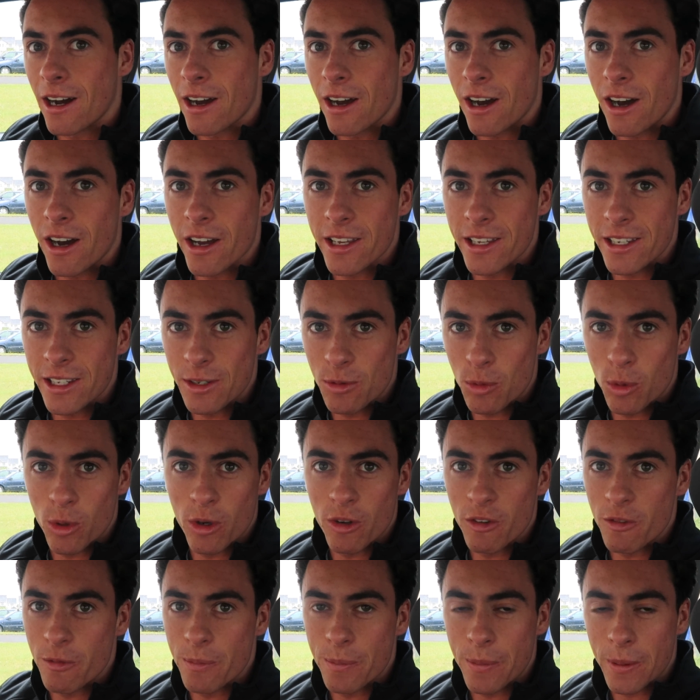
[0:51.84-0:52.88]
I
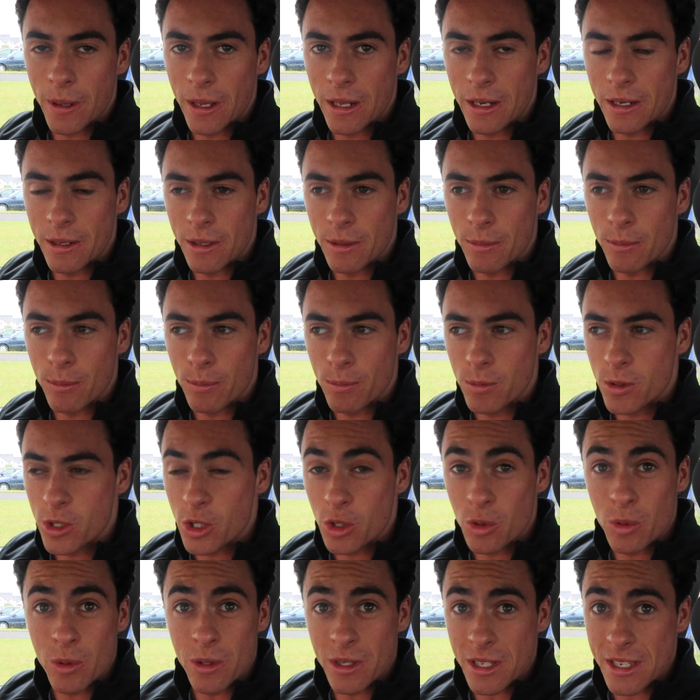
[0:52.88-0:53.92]
would have been
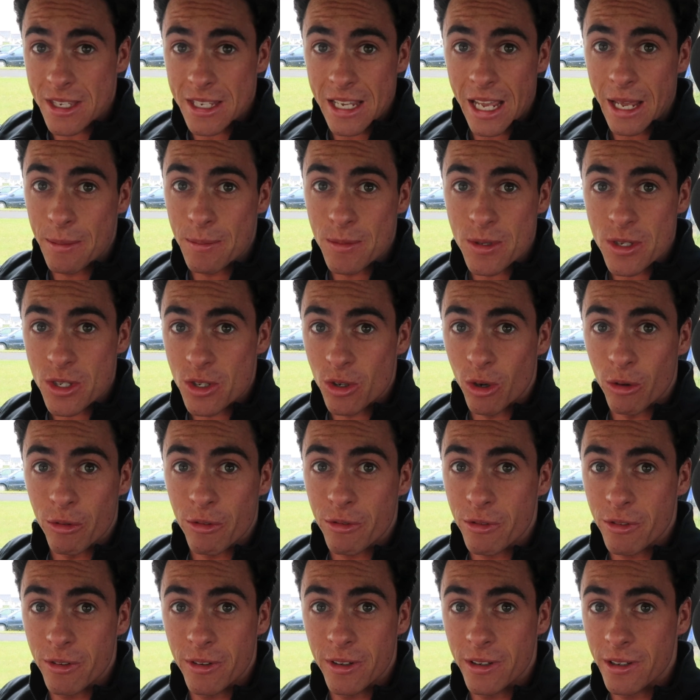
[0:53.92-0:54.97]
doing the same
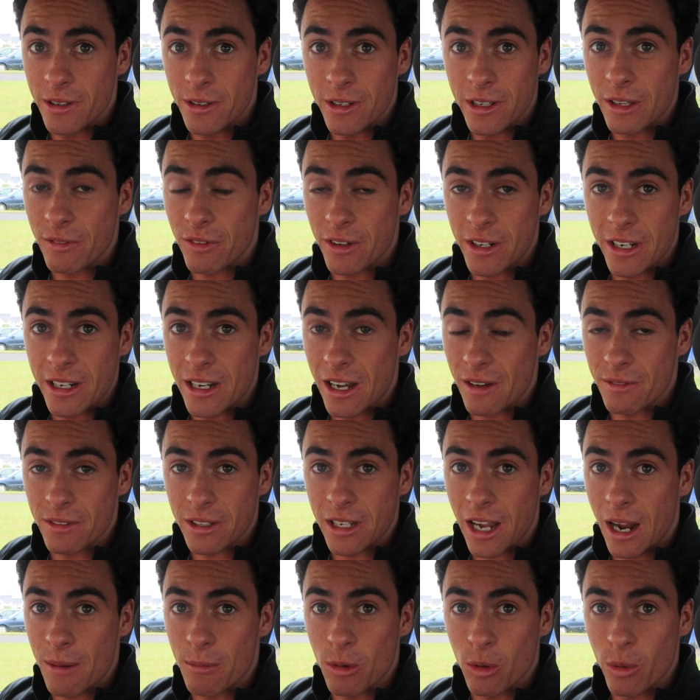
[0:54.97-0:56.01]
stuff if I didn't have
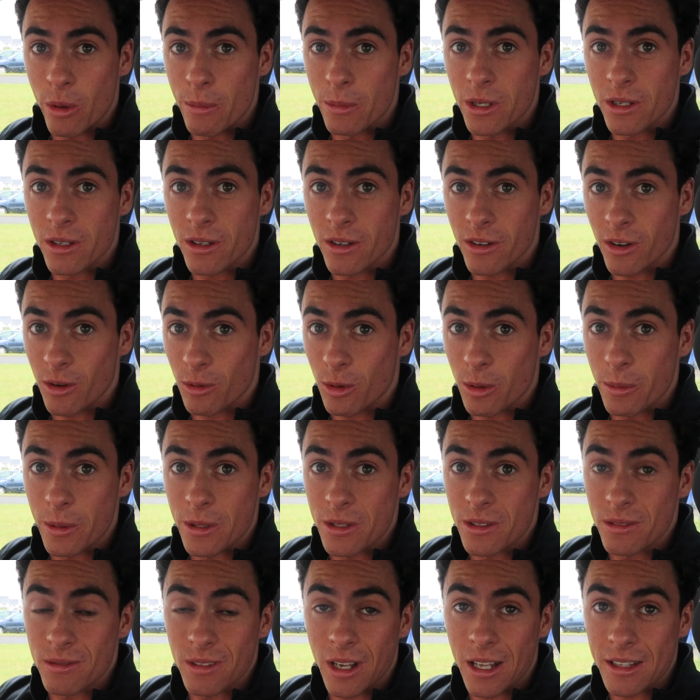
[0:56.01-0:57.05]
the camera with me. I would have
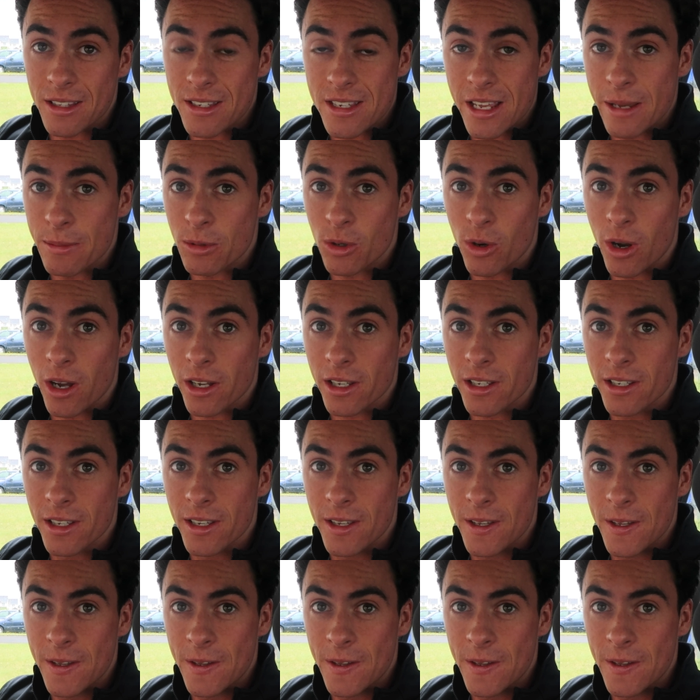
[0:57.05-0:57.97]
been at the same crack.